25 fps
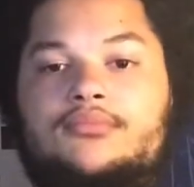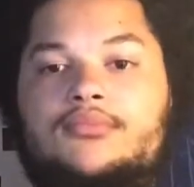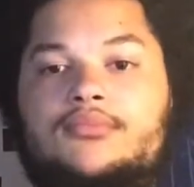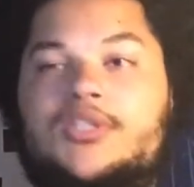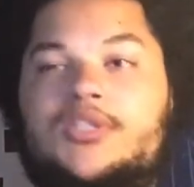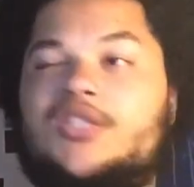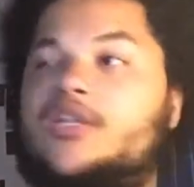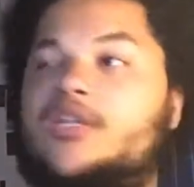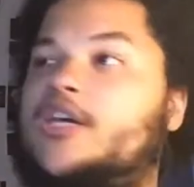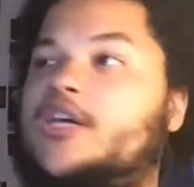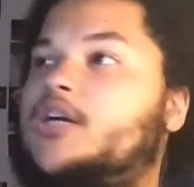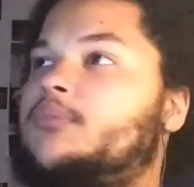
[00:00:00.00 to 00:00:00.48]

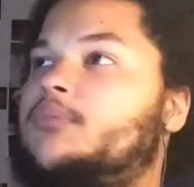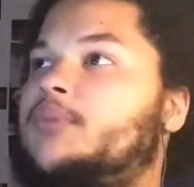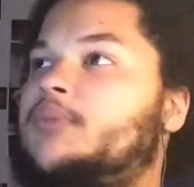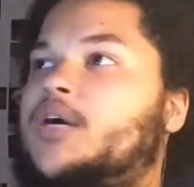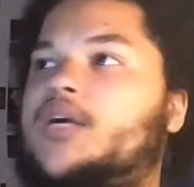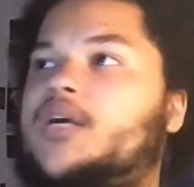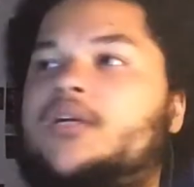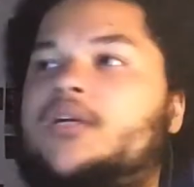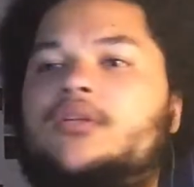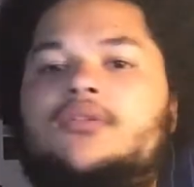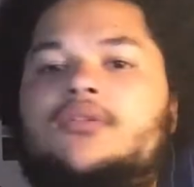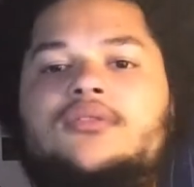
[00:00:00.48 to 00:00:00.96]
Just think
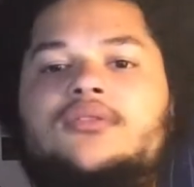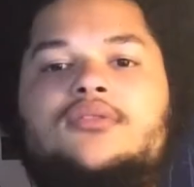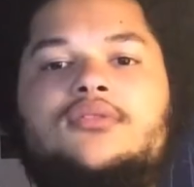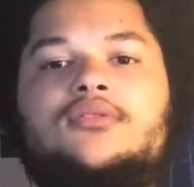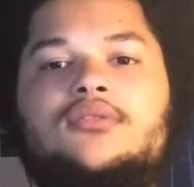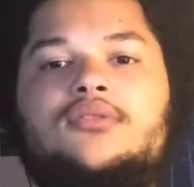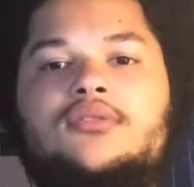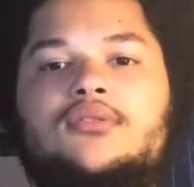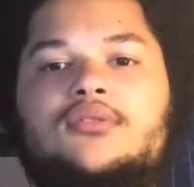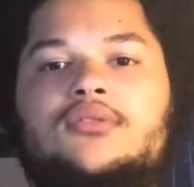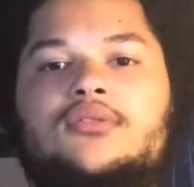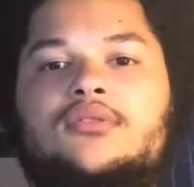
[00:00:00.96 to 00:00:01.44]
about it.
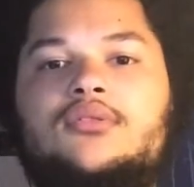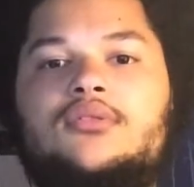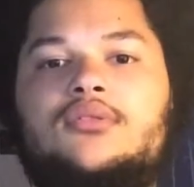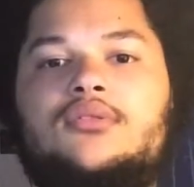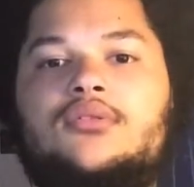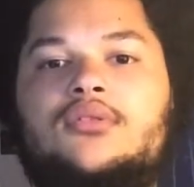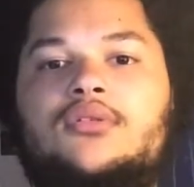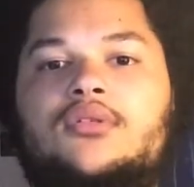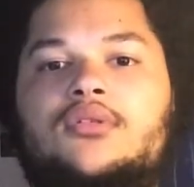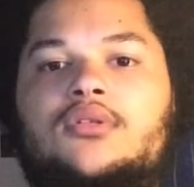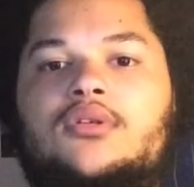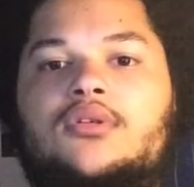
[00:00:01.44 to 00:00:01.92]

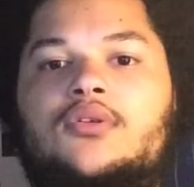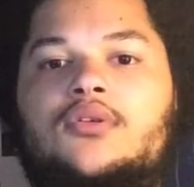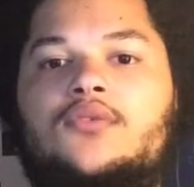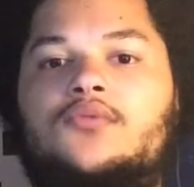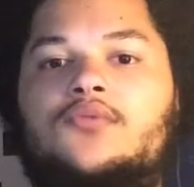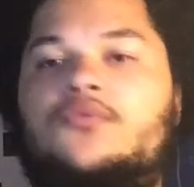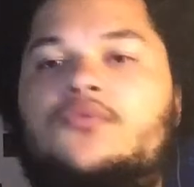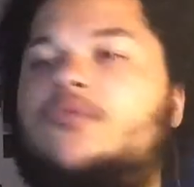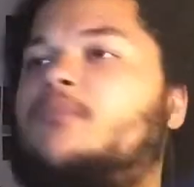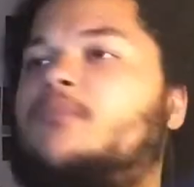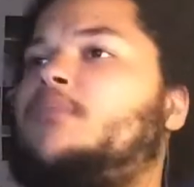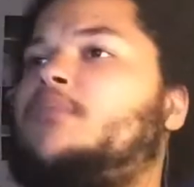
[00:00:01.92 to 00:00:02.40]

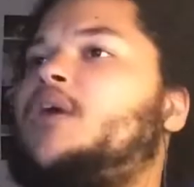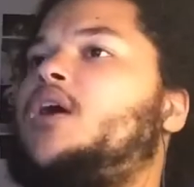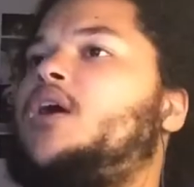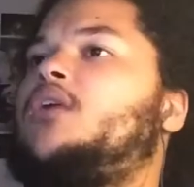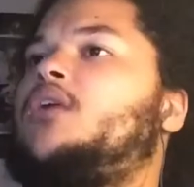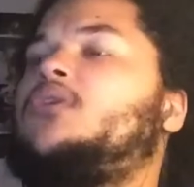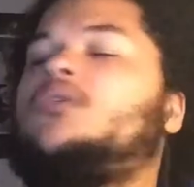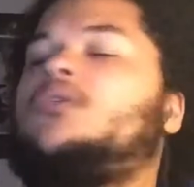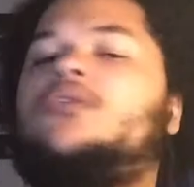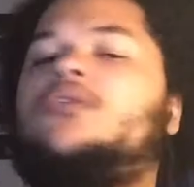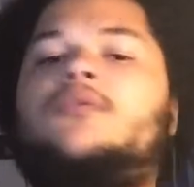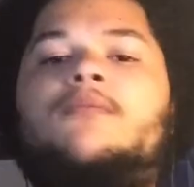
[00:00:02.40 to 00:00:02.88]
Finn
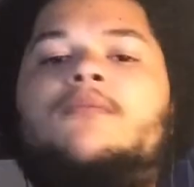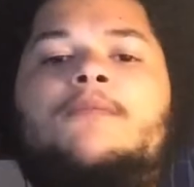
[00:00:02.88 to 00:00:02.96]
Balor,